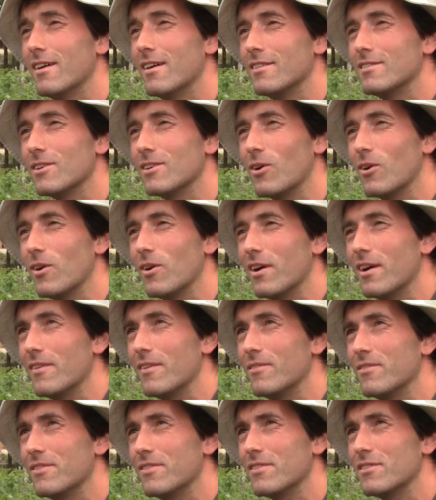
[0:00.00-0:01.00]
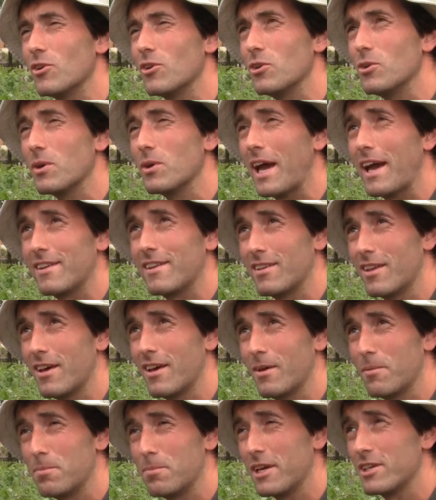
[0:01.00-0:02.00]
So you get
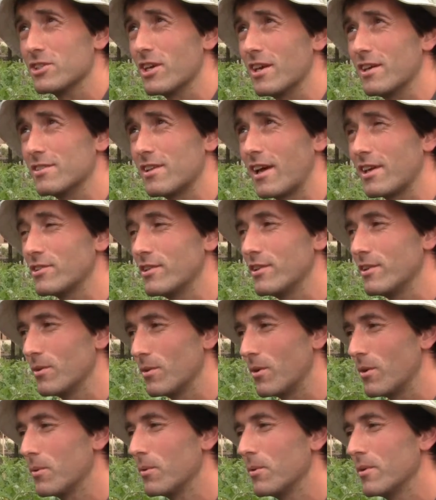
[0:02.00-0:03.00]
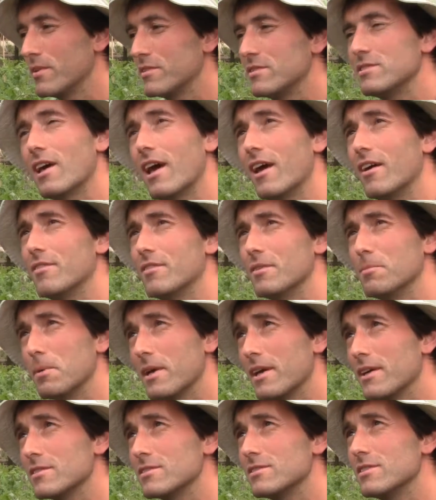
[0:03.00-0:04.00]
the picture. It's actually, you always save the
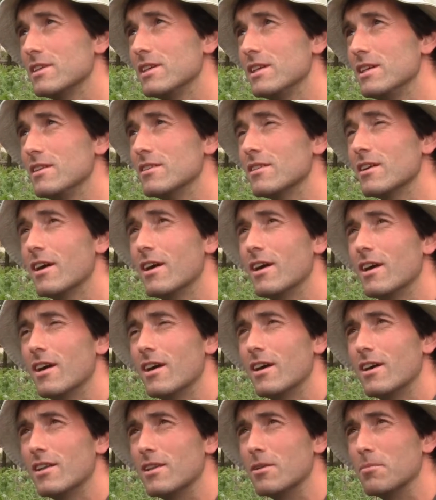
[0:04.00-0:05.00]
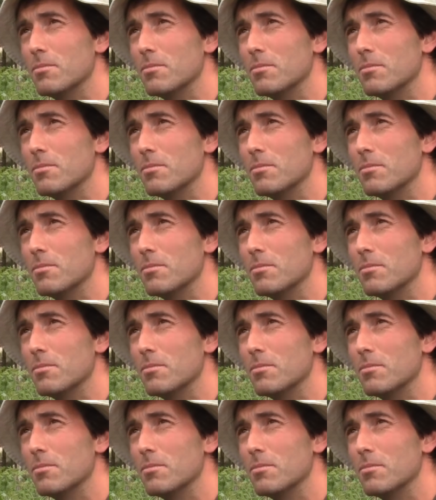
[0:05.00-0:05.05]
biggest seed, the